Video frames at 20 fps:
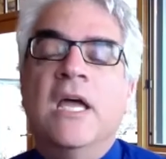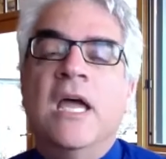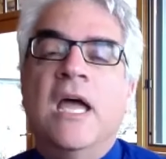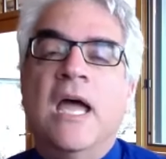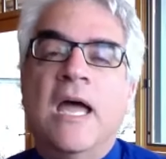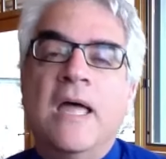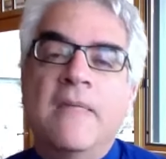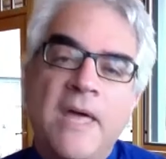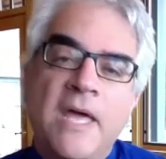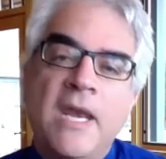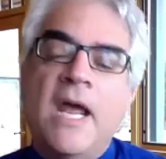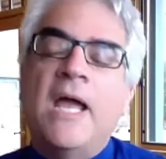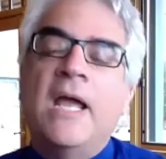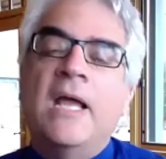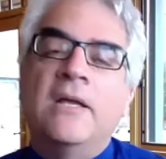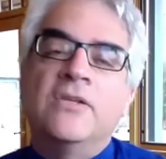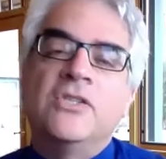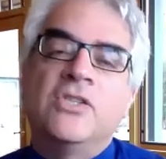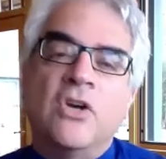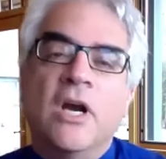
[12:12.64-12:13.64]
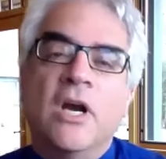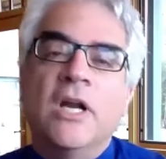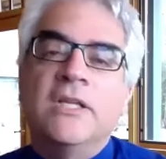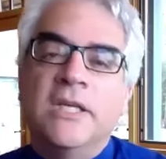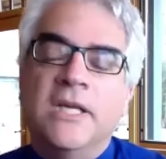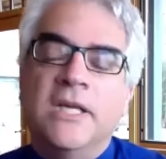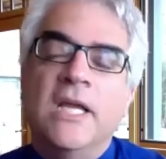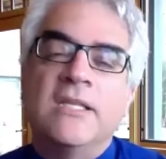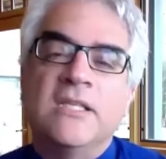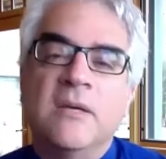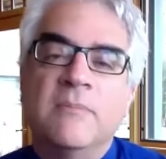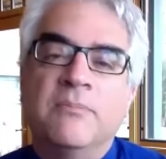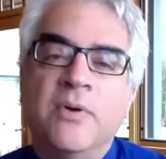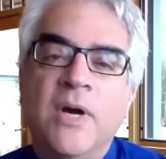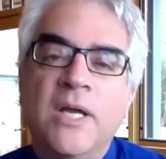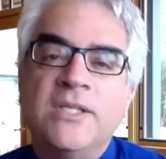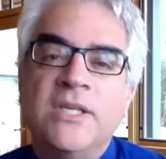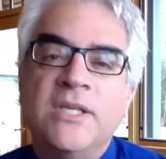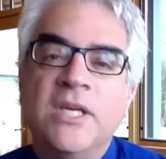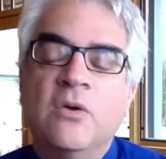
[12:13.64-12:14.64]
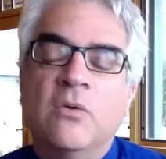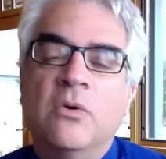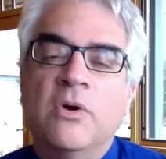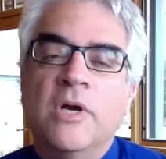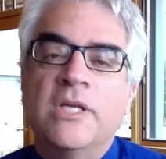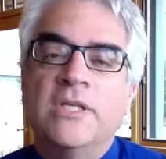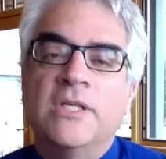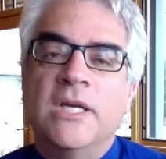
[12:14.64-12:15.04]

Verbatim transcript: And then I started to get some press inquiries,